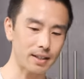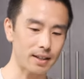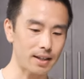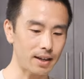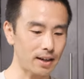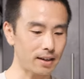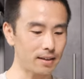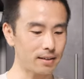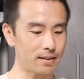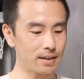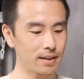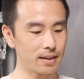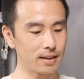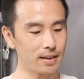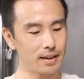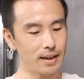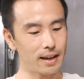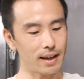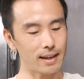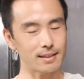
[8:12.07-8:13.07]
in there.
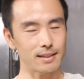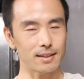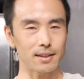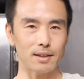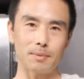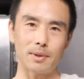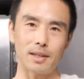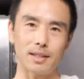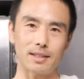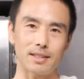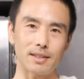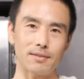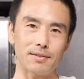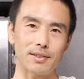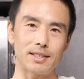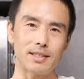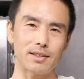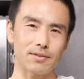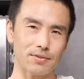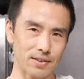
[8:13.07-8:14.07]
It has a little bit of
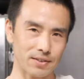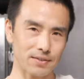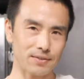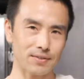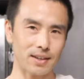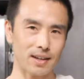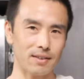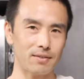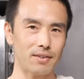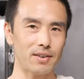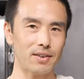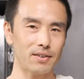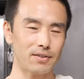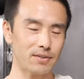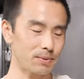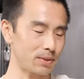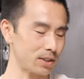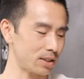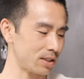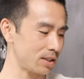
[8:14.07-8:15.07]
a different flavor
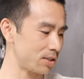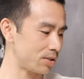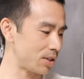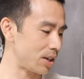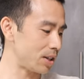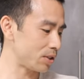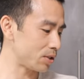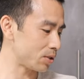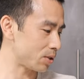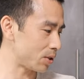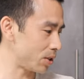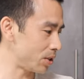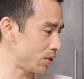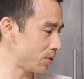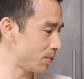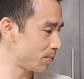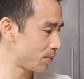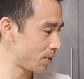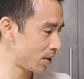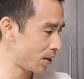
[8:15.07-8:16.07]
from just straight
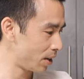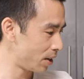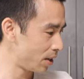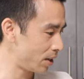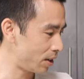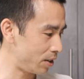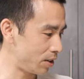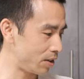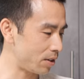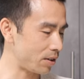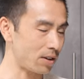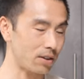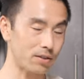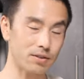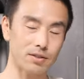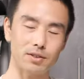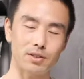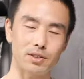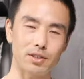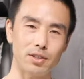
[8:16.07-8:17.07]
shoyu. You can
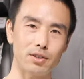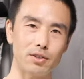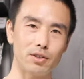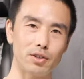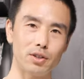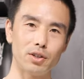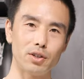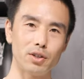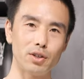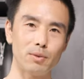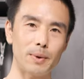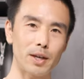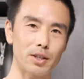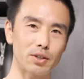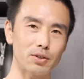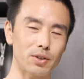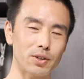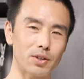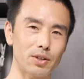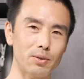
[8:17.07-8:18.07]
also do
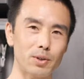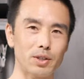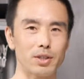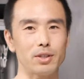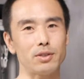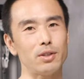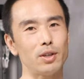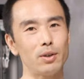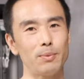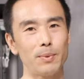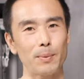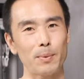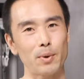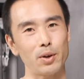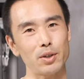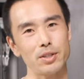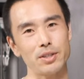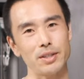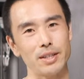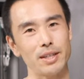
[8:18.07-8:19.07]
umejoyu, which is
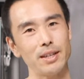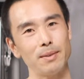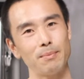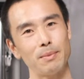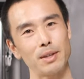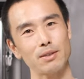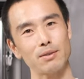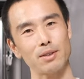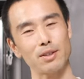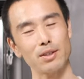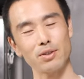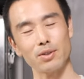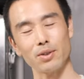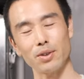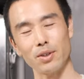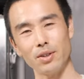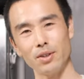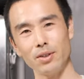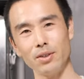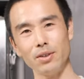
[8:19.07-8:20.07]
umeboshi mixed with
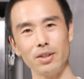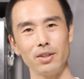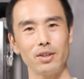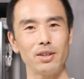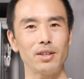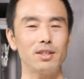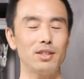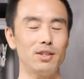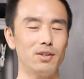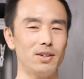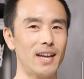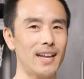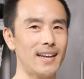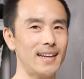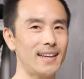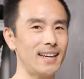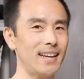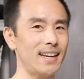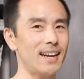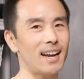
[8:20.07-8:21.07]
shoyu. You can do
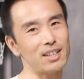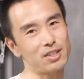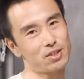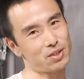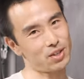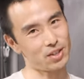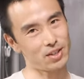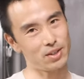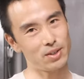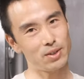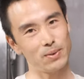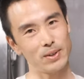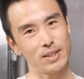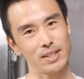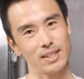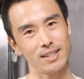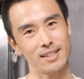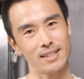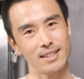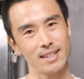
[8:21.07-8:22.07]
nira nirajoyu,
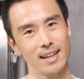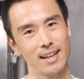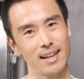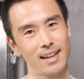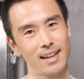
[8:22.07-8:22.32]
which is